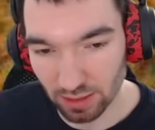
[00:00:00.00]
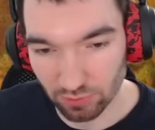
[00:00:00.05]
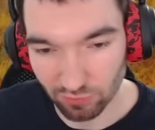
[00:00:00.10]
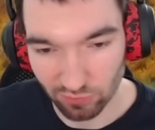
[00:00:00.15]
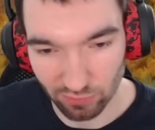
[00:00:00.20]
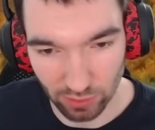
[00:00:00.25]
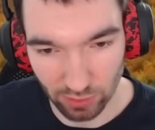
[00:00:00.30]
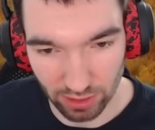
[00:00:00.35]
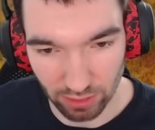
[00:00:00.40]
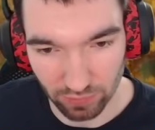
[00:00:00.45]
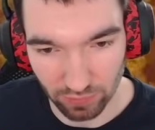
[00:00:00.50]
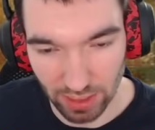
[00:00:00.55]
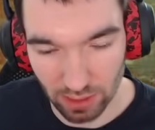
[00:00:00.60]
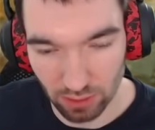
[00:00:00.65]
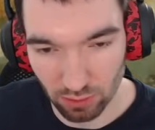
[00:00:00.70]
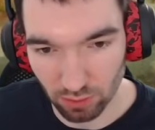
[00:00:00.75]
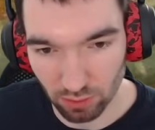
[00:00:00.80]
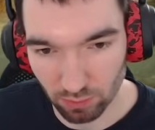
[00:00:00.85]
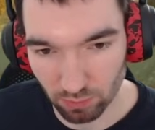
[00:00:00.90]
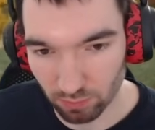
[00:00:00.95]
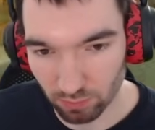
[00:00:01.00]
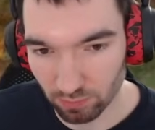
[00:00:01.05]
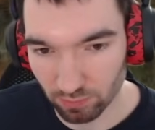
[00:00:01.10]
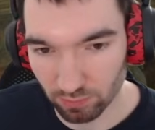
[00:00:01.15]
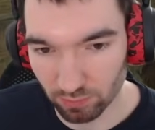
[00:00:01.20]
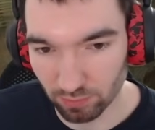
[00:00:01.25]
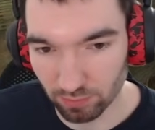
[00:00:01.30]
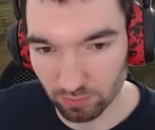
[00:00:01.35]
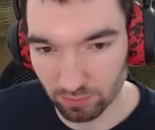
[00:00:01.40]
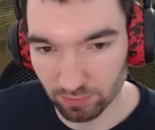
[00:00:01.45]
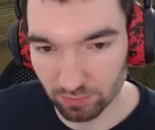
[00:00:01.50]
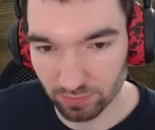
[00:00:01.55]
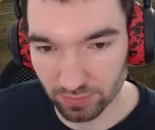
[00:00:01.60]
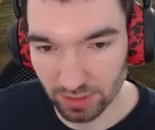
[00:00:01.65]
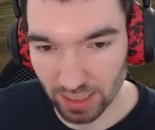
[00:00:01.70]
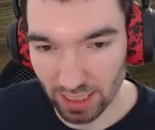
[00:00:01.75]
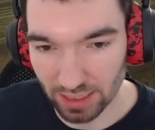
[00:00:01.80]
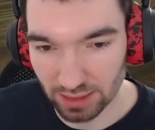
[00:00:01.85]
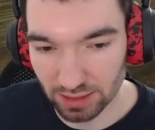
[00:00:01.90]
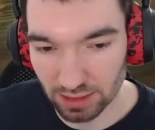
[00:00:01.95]
then run away or
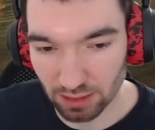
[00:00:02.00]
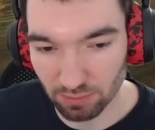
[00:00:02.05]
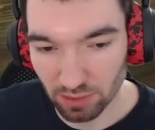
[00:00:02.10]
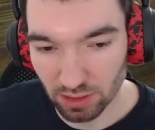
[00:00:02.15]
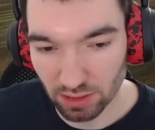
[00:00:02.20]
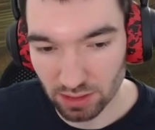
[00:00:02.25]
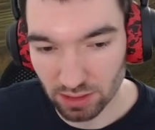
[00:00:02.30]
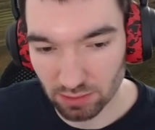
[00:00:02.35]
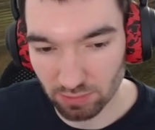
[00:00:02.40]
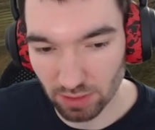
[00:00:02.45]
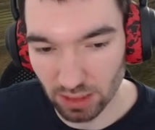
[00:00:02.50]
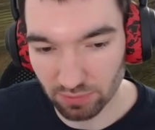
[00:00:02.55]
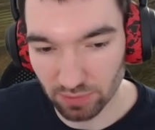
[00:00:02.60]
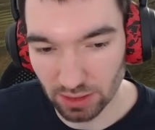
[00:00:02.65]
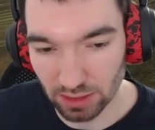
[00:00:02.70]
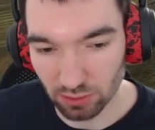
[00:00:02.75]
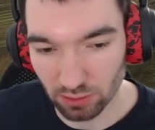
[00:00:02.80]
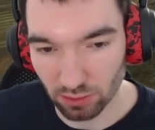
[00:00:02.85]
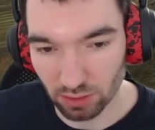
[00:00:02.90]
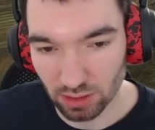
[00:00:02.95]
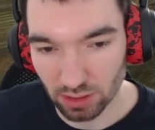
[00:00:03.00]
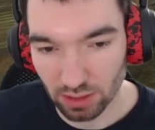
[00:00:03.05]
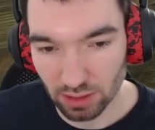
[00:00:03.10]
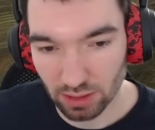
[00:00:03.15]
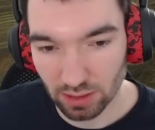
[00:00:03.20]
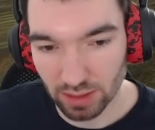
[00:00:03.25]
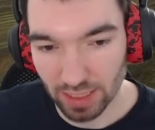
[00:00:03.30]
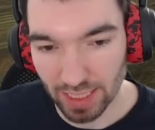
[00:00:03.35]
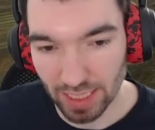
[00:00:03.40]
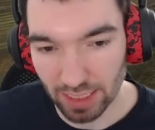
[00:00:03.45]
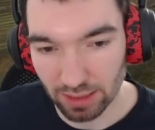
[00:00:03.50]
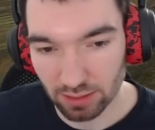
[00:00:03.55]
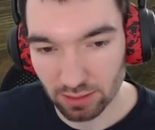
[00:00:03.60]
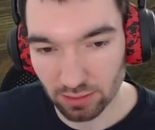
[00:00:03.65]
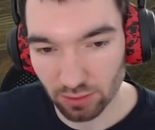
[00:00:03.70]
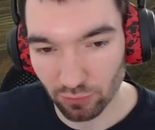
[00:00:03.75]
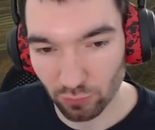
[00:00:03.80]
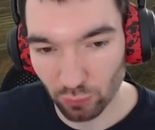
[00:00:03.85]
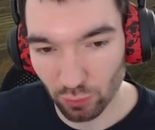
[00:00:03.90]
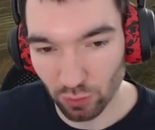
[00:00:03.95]
kite them. It's really, really good. And
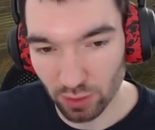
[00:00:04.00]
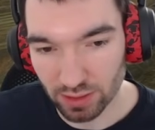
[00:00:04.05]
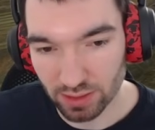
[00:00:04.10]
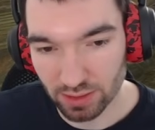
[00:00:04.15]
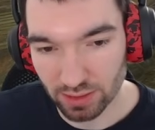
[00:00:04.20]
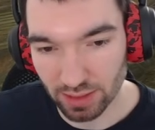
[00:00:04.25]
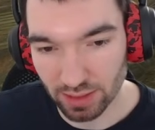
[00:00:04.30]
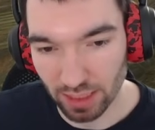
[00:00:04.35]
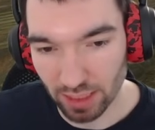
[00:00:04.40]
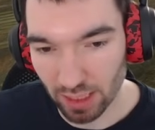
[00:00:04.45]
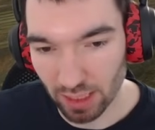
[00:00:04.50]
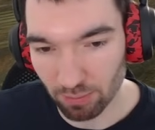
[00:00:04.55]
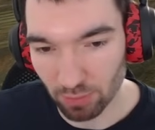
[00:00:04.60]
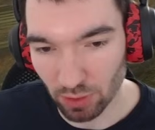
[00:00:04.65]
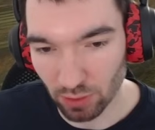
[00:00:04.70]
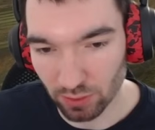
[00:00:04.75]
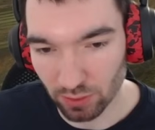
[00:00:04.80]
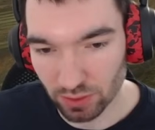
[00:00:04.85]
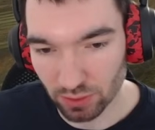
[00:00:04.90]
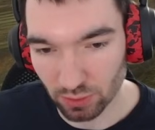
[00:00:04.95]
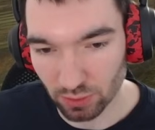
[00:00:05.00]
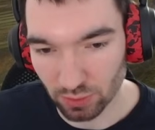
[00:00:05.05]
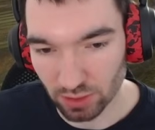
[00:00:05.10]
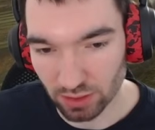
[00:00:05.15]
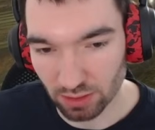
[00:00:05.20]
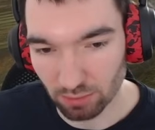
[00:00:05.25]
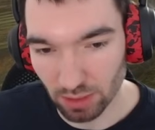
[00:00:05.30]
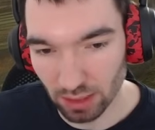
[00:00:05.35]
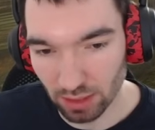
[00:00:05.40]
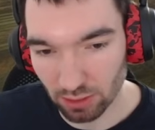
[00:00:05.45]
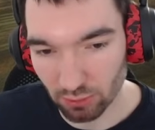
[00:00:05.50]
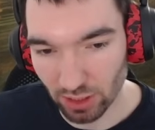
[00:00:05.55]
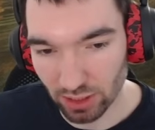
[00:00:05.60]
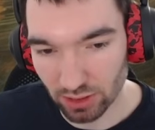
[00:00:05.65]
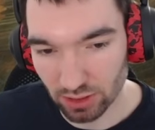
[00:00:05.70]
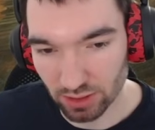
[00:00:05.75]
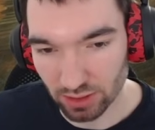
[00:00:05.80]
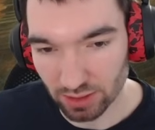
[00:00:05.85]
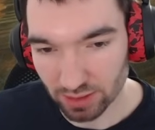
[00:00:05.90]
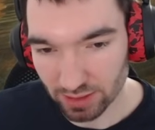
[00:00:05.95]
of course, they can be also used in melee
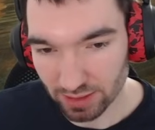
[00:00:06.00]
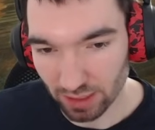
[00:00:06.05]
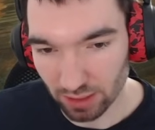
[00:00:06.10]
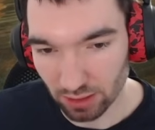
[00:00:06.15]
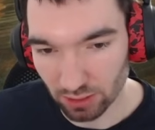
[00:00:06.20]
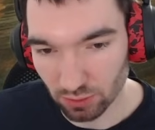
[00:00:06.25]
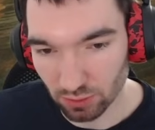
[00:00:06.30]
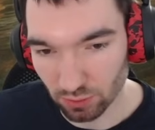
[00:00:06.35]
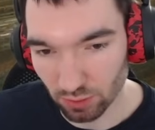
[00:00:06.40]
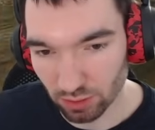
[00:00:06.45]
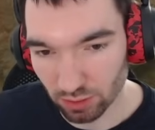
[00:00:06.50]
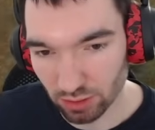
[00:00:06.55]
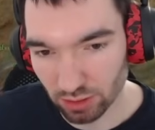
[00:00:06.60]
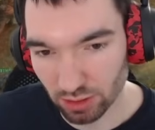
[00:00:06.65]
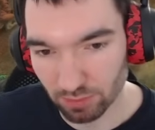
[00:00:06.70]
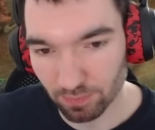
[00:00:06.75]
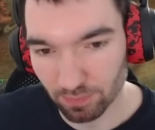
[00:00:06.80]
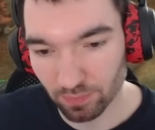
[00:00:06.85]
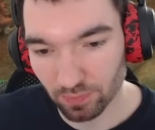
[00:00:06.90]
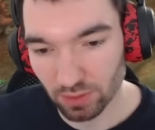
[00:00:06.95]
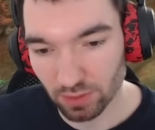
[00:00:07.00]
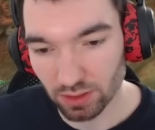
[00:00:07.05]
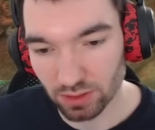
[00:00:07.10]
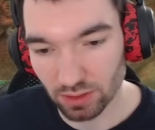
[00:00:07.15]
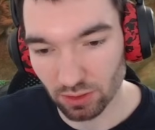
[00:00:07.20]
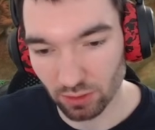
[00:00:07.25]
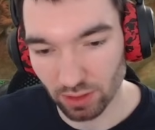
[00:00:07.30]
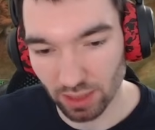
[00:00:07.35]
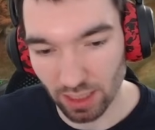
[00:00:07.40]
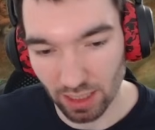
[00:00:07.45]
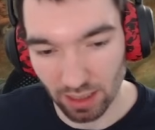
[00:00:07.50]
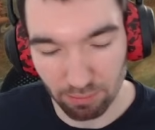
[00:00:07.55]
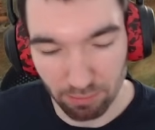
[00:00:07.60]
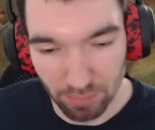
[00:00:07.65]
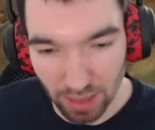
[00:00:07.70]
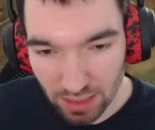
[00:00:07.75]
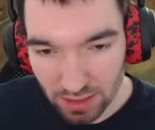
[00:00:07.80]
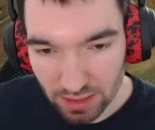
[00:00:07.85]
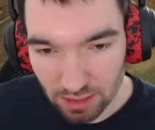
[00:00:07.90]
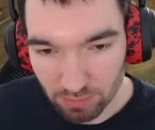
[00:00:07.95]
range and it's harder to dodge them. So there are
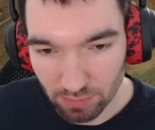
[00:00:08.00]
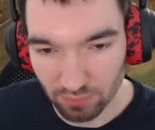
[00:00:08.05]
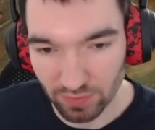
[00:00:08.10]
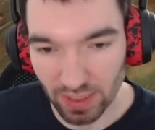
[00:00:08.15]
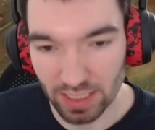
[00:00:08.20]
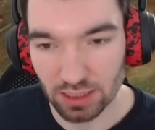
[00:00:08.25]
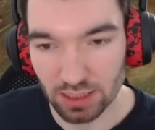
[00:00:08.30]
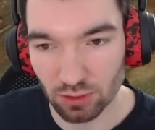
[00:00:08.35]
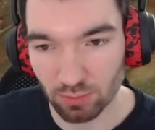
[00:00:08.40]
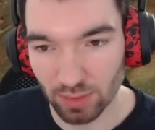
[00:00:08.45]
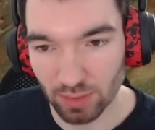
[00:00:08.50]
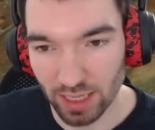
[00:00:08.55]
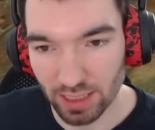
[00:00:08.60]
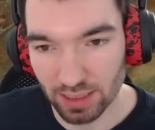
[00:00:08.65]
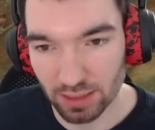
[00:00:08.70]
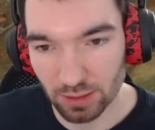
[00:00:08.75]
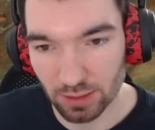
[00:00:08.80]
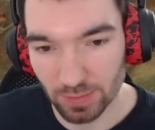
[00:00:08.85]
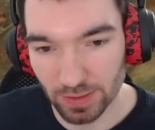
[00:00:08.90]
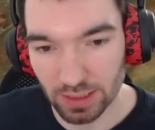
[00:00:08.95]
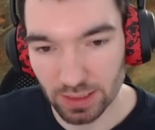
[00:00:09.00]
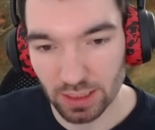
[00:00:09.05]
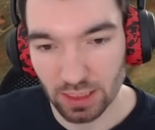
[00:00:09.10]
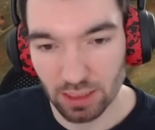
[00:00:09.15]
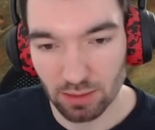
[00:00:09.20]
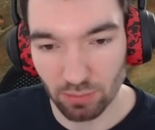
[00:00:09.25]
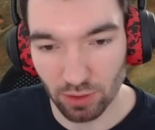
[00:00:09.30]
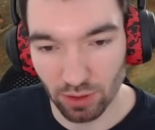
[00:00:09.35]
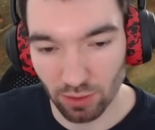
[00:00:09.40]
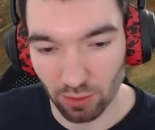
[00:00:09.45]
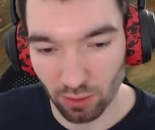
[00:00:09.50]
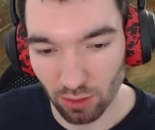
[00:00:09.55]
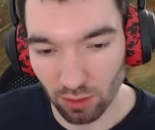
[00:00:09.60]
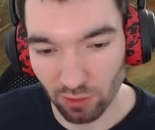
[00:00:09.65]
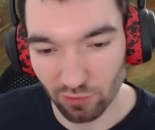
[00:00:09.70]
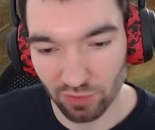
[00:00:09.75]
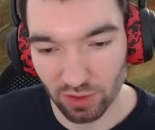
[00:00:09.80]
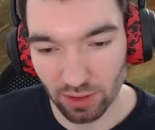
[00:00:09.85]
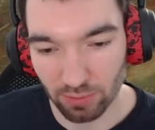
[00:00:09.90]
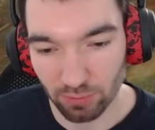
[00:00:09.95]
multiple ways to play this build, but all
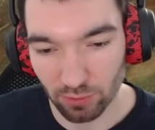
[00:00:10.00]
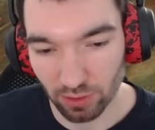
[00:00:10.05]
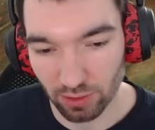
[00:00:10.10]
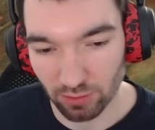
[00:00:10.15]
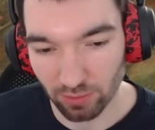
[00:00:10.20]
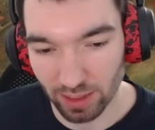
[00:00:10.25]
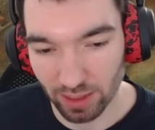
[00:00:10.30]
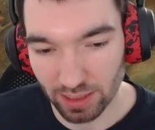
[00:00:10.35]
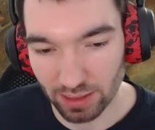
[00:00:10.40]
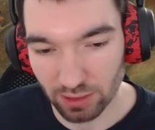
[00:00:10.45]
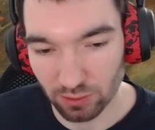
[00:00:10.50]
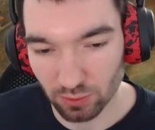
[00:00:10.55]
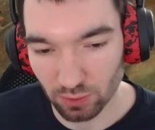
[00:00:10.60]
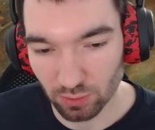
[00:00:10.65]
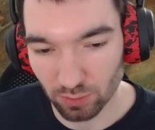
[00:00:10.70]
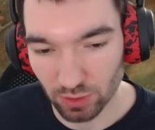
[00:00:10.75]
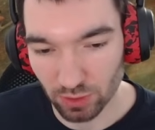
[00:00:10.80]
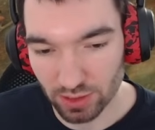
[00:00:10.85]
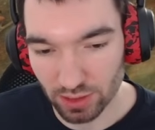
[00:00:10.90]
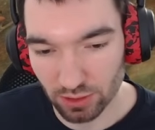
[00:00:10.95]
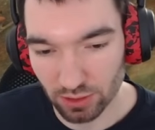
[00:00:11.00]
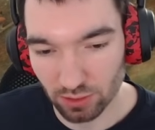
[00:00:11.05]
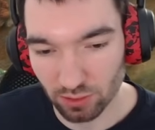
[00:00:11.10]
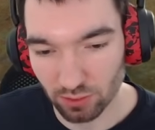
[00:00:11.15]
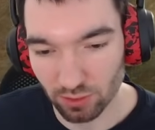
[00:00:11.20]
of them require you to position